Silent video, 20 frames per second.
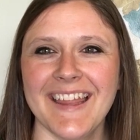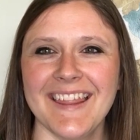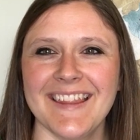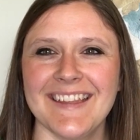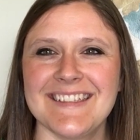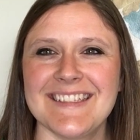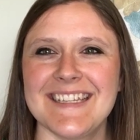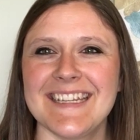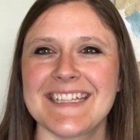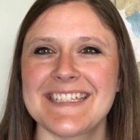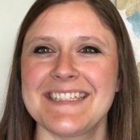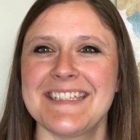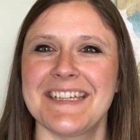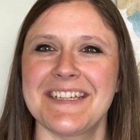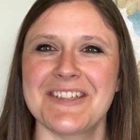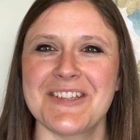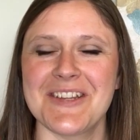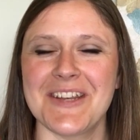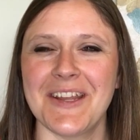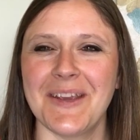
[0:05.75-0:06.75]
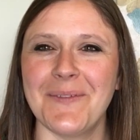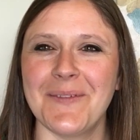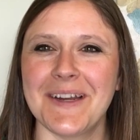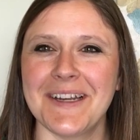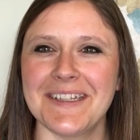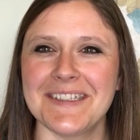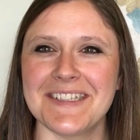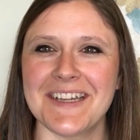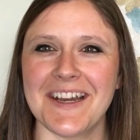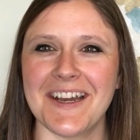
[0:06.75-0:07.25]
This next section I
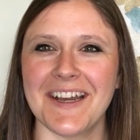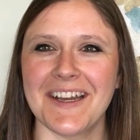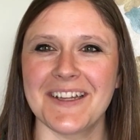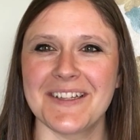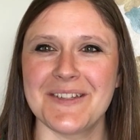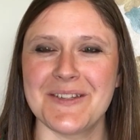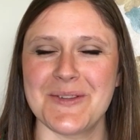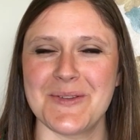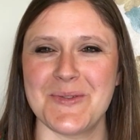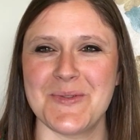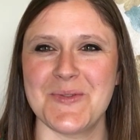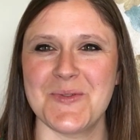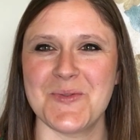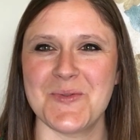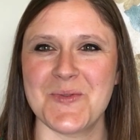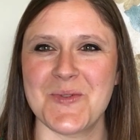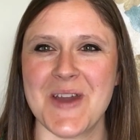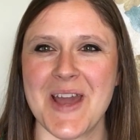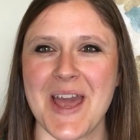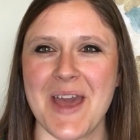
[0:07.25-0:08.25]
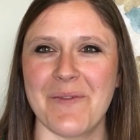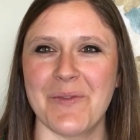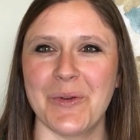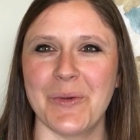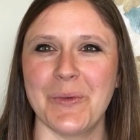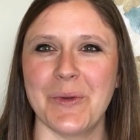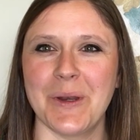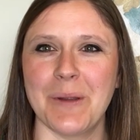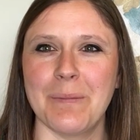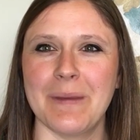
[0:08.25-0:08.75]
want to talk to
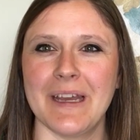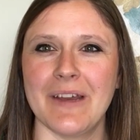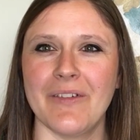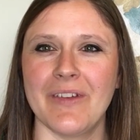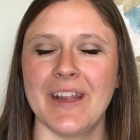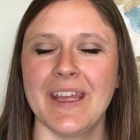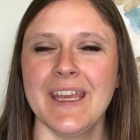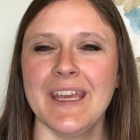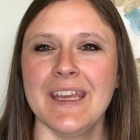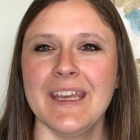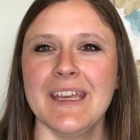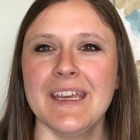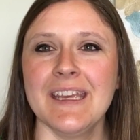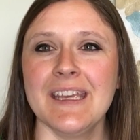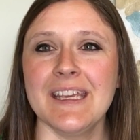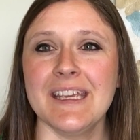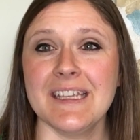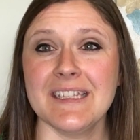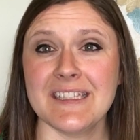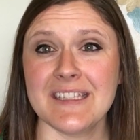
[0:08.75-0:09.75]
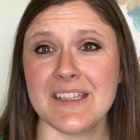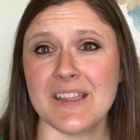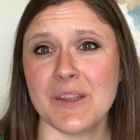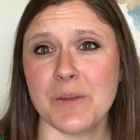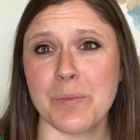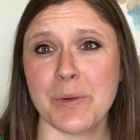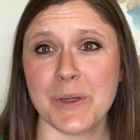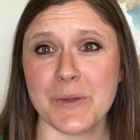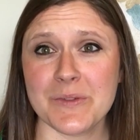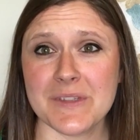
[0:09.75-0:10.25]
everyone about is
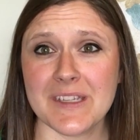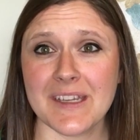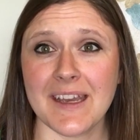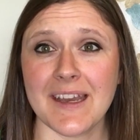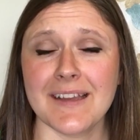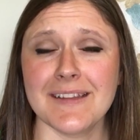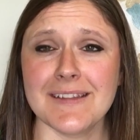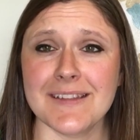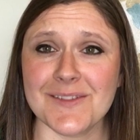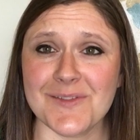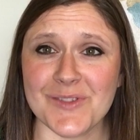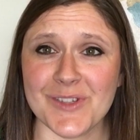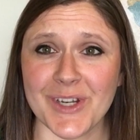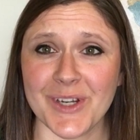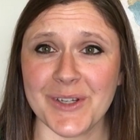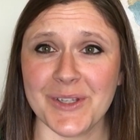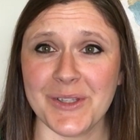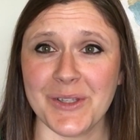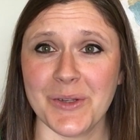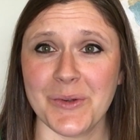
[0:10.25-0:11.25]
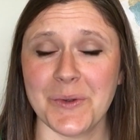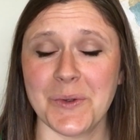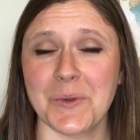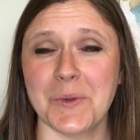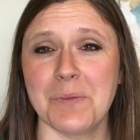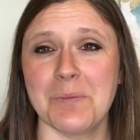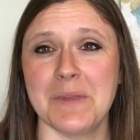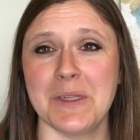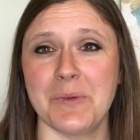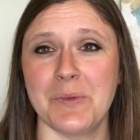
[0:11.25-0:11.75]
the pros and cons of starting your
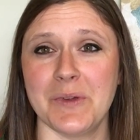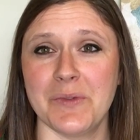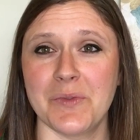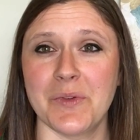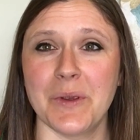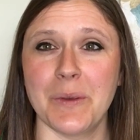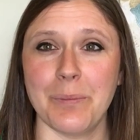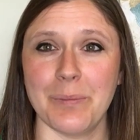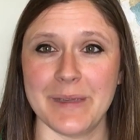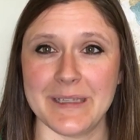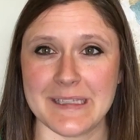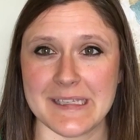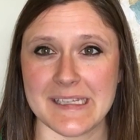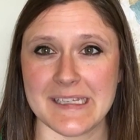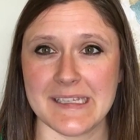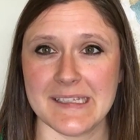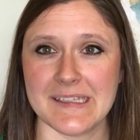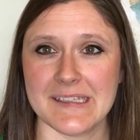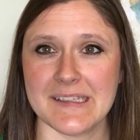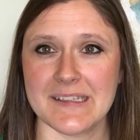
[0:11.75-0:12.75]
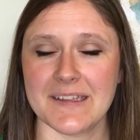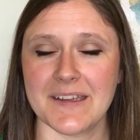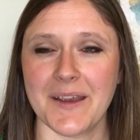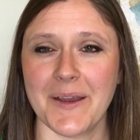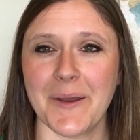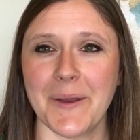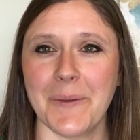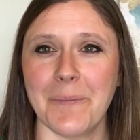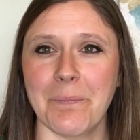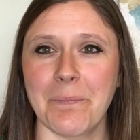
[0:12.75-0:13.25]
own midwifery business.
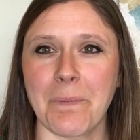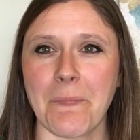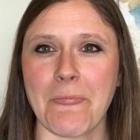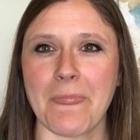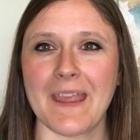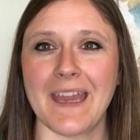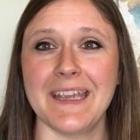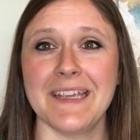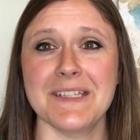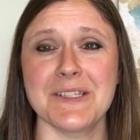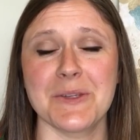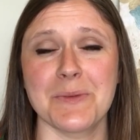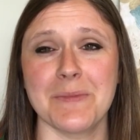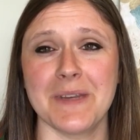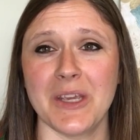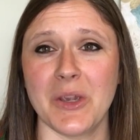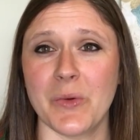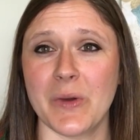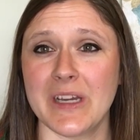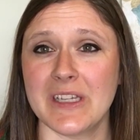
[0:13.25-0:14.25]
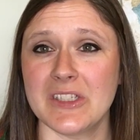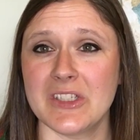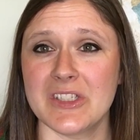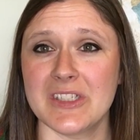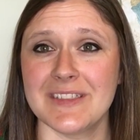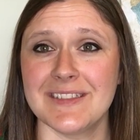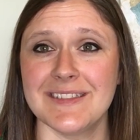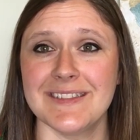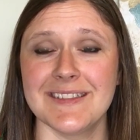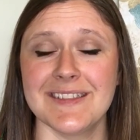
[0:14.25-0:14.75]
Um, I get so many
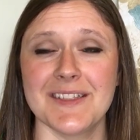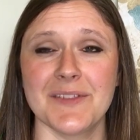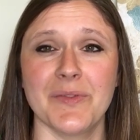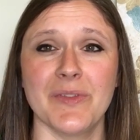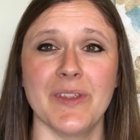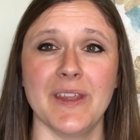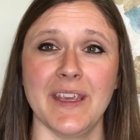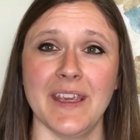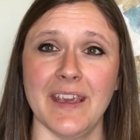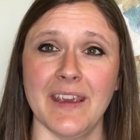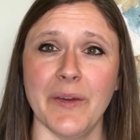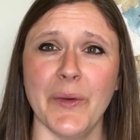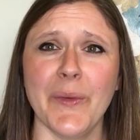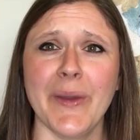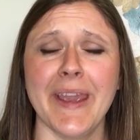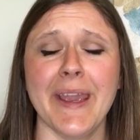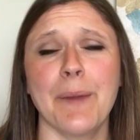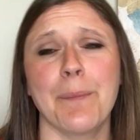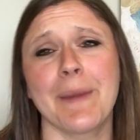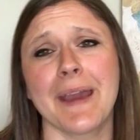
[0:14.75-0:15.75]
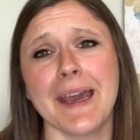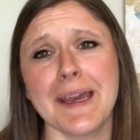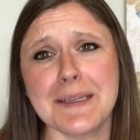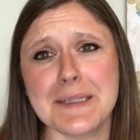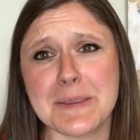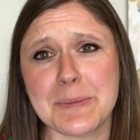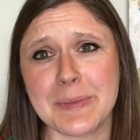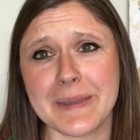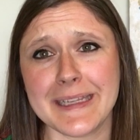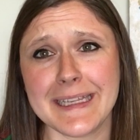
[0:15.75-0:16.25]
questions of thinking, okay, I'm
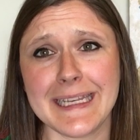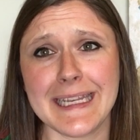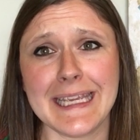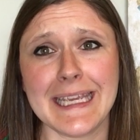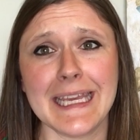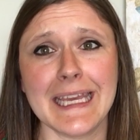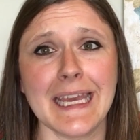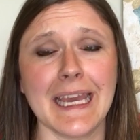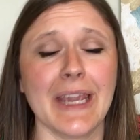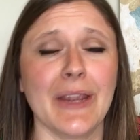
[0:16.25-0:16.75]
contemplating it.